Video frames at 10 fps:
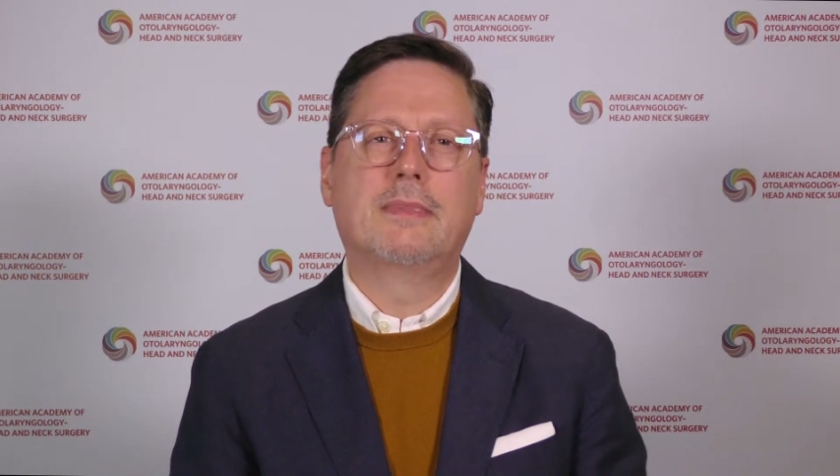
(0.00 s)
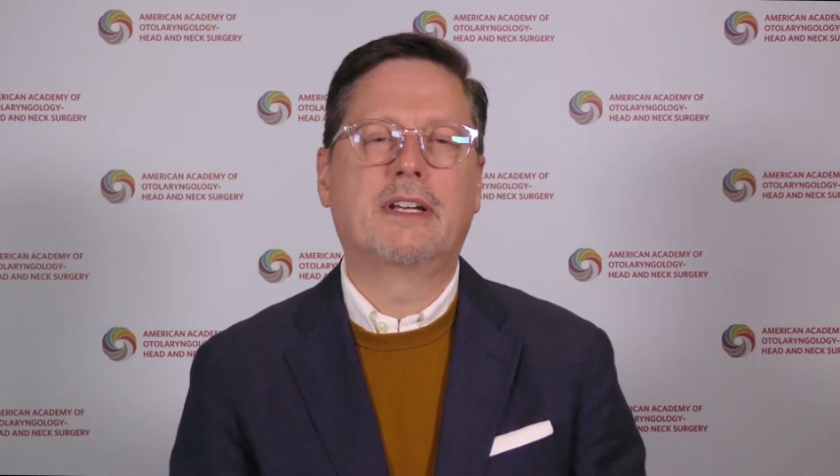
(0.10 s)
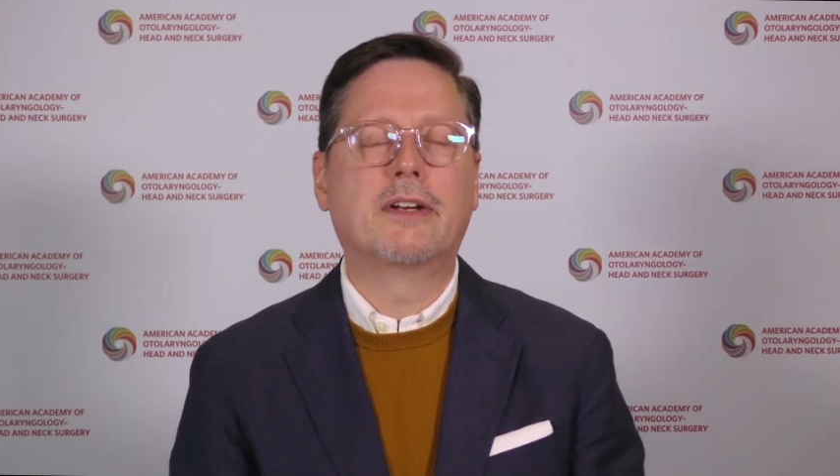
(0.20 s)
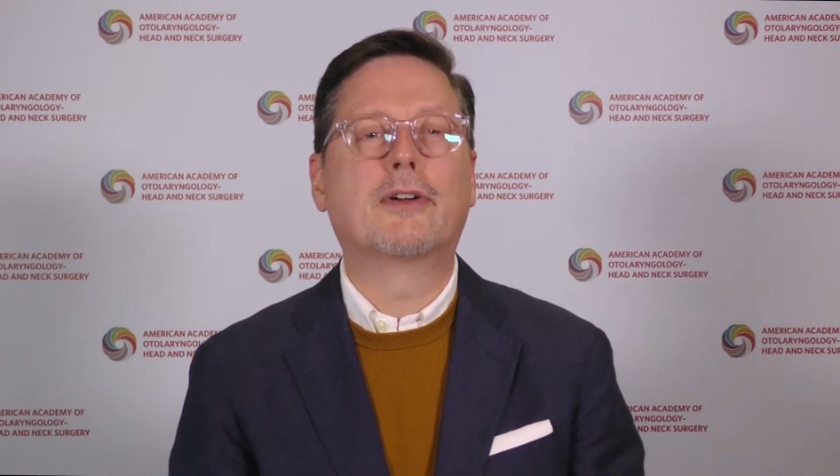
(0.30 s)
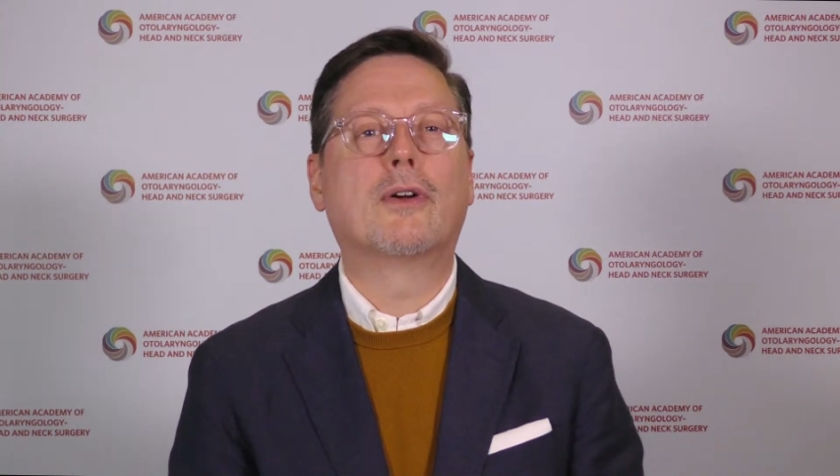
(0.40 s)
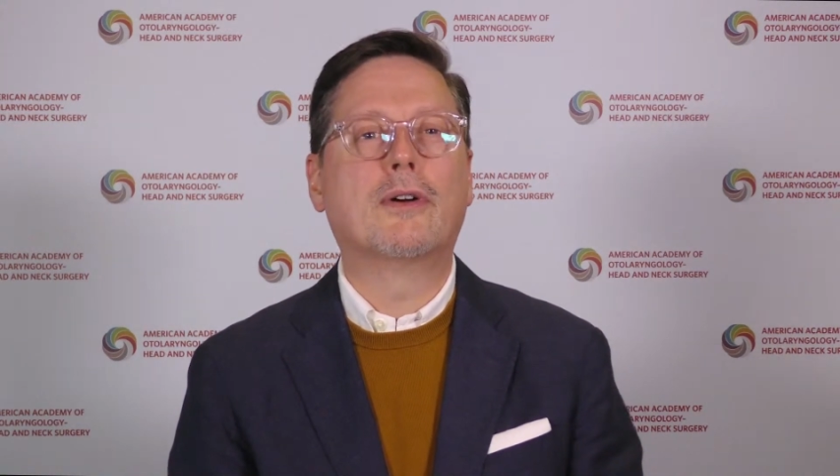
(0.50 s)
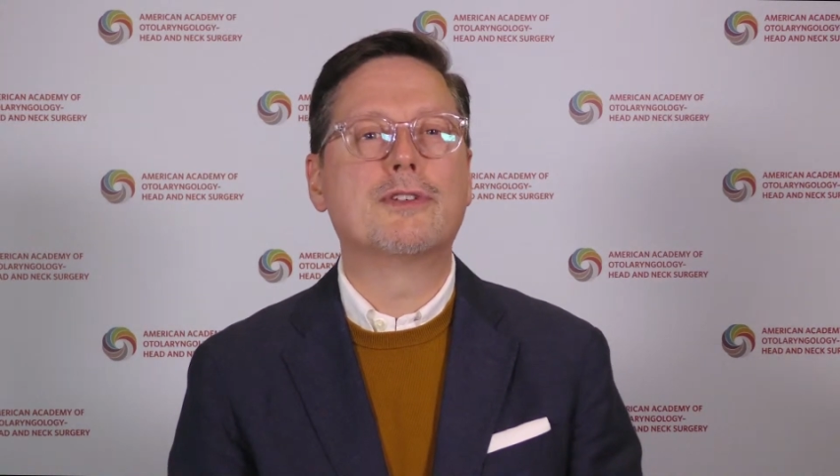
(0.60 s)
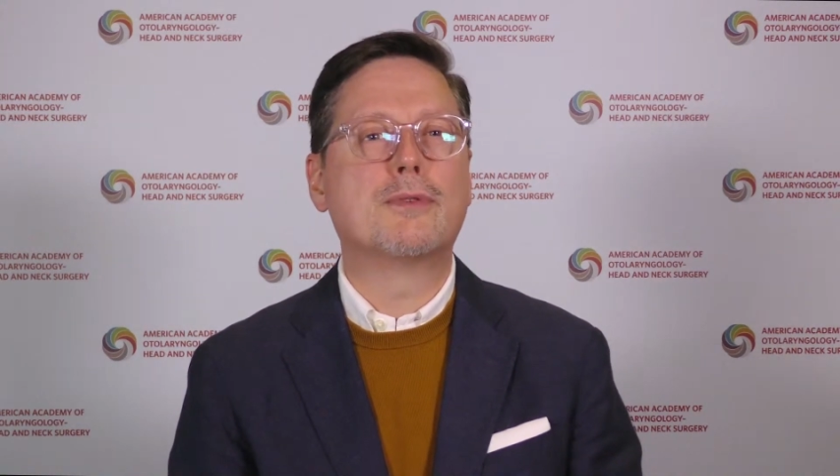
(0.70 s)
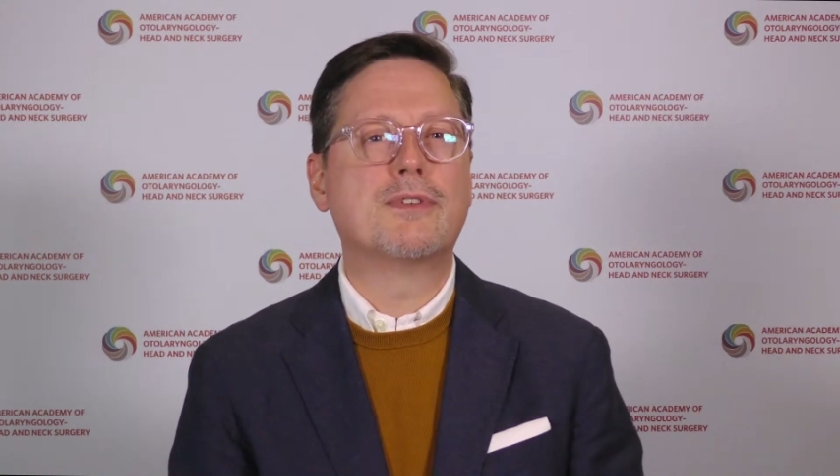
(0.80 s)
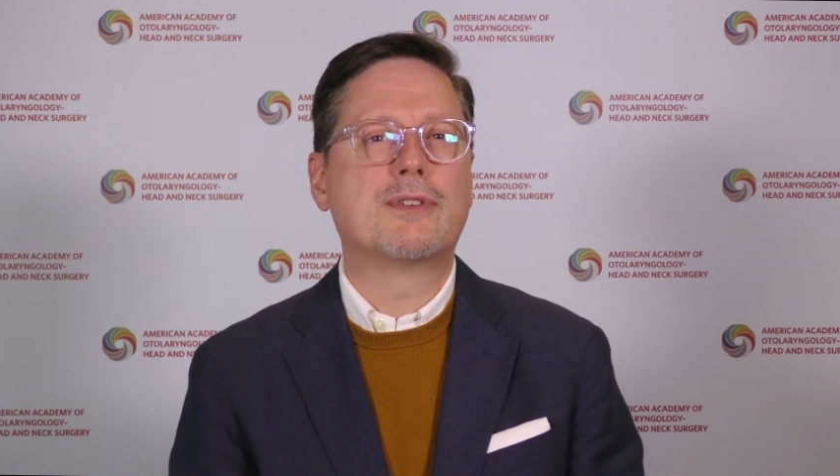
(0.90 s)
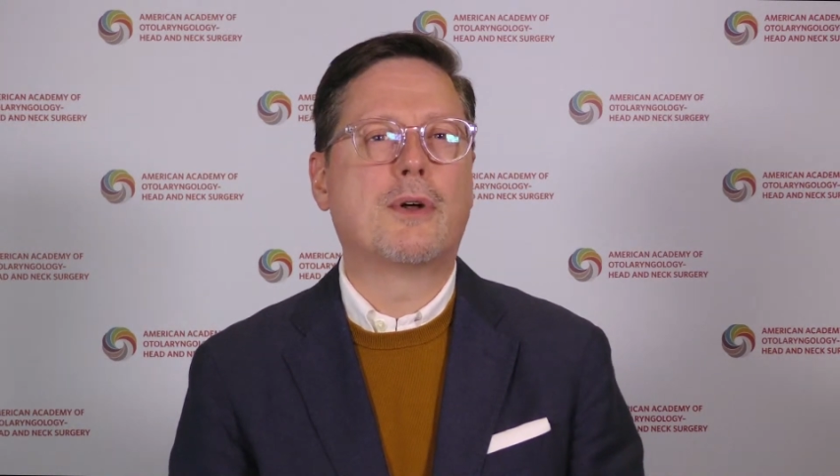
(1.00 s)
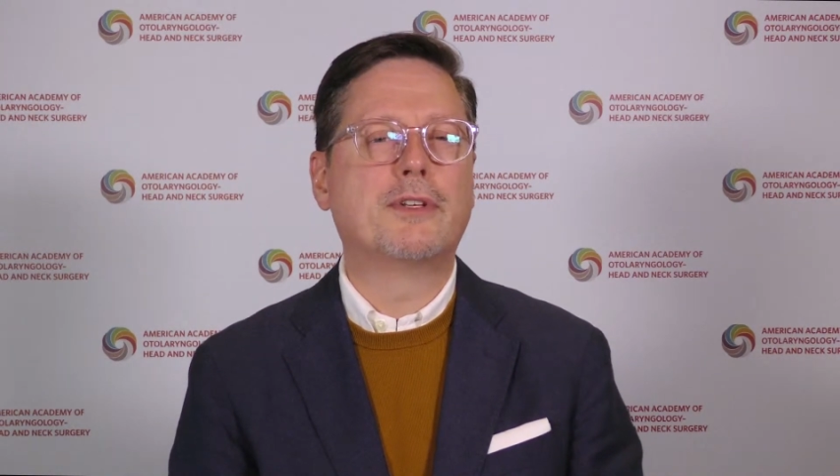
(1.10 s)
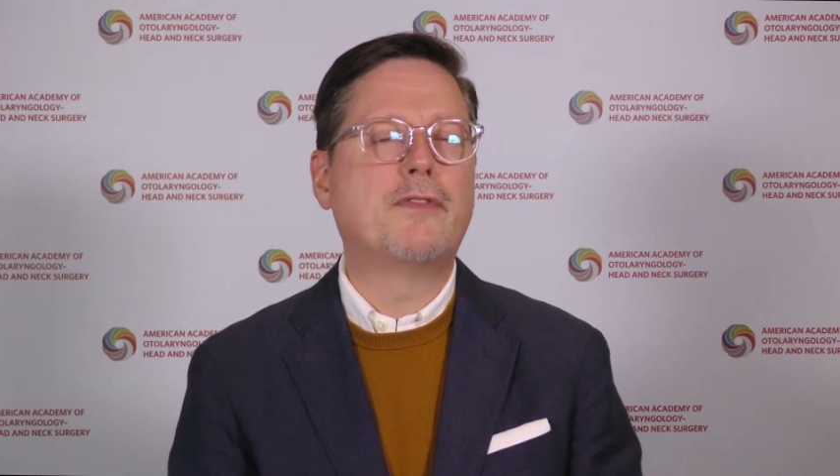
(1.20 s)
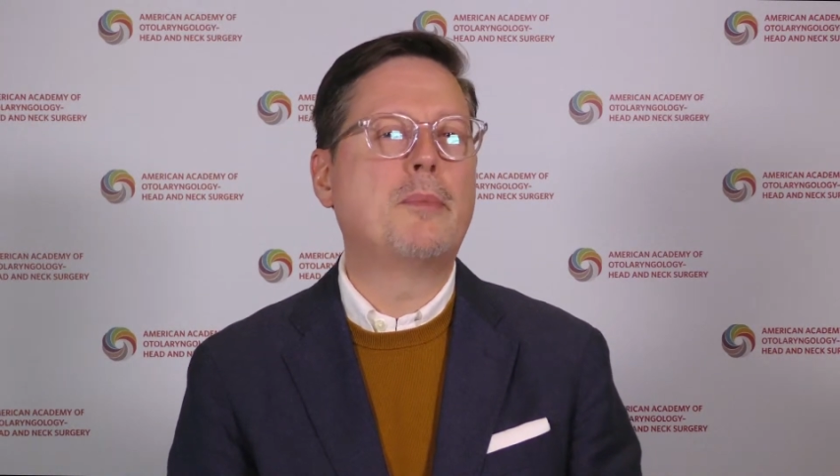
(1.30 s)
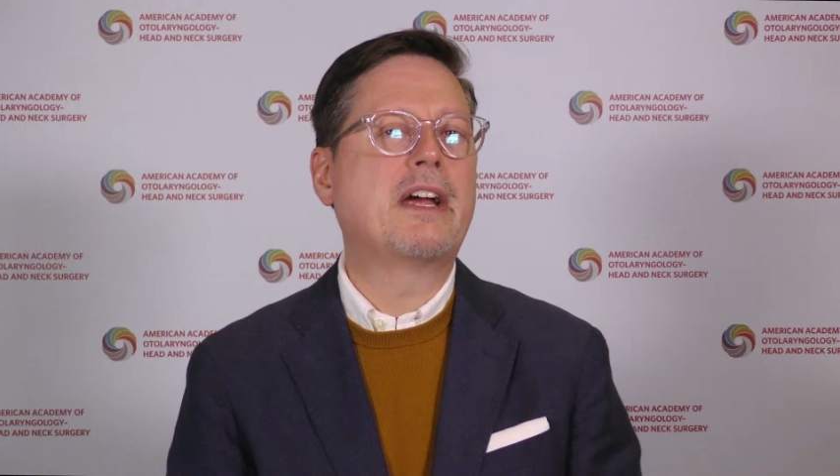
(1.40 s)
it can occur as a result
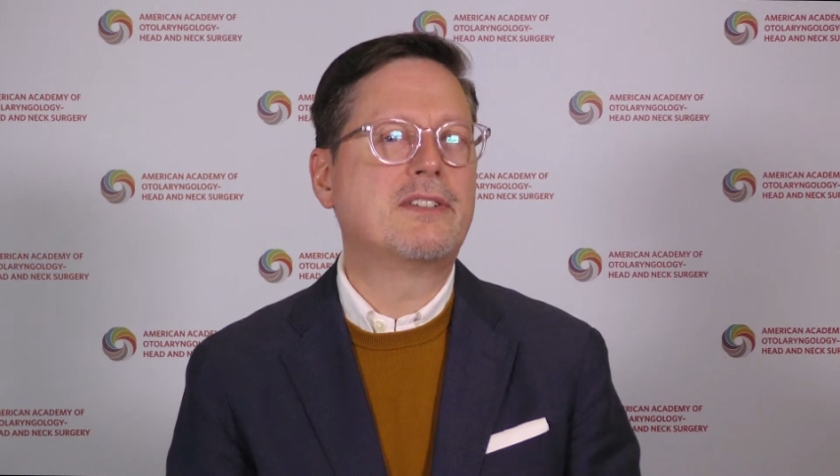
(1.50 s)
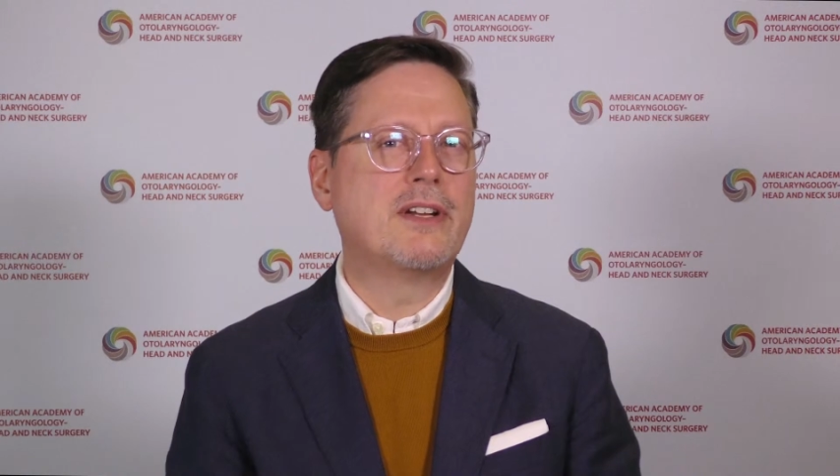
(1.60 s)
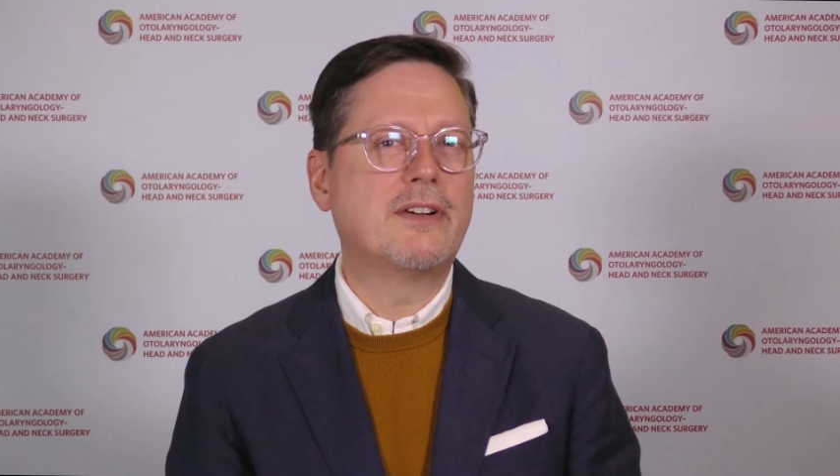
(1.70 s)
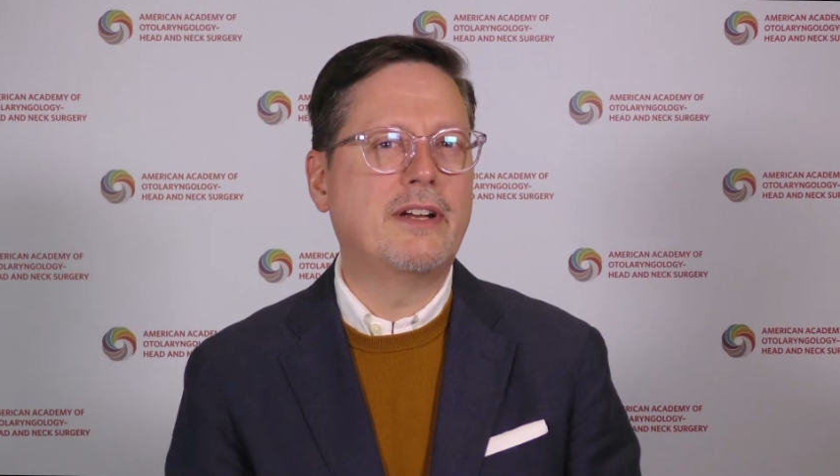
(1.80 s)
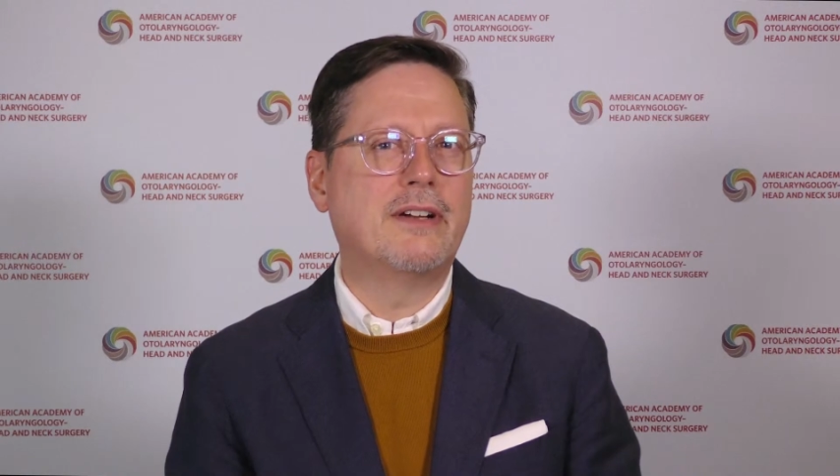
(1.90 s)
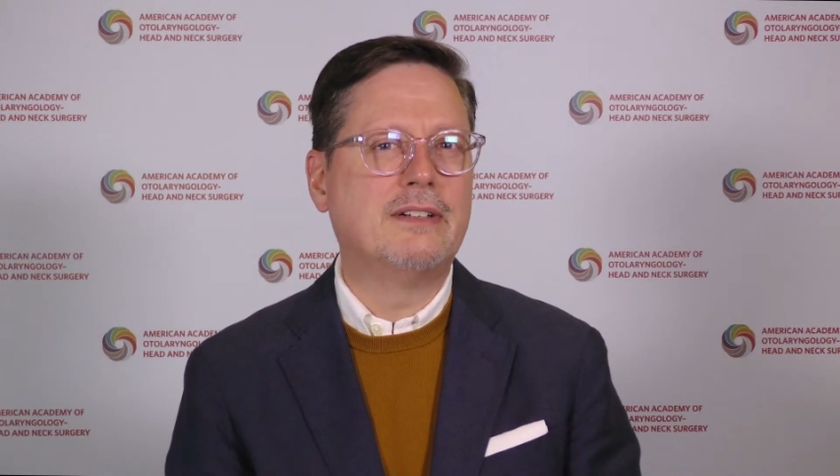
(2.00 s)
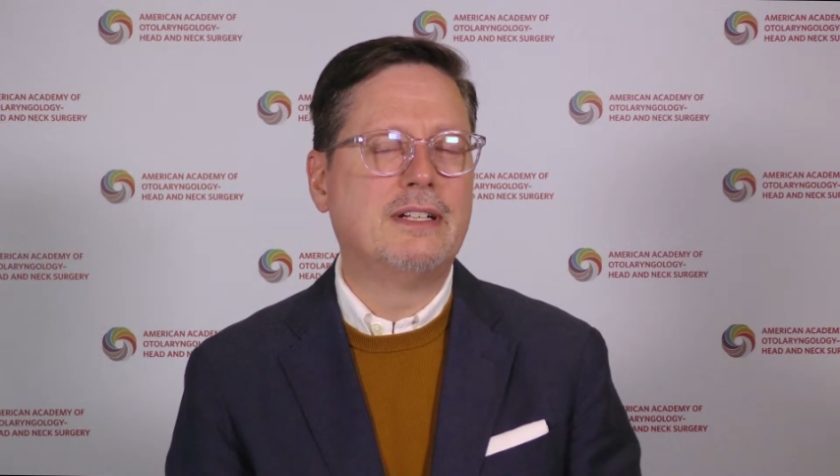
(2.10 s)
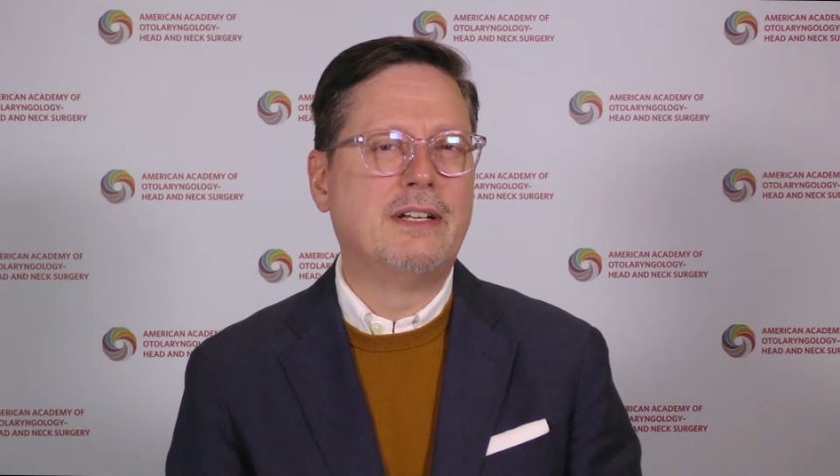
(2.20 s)
of a bacteria.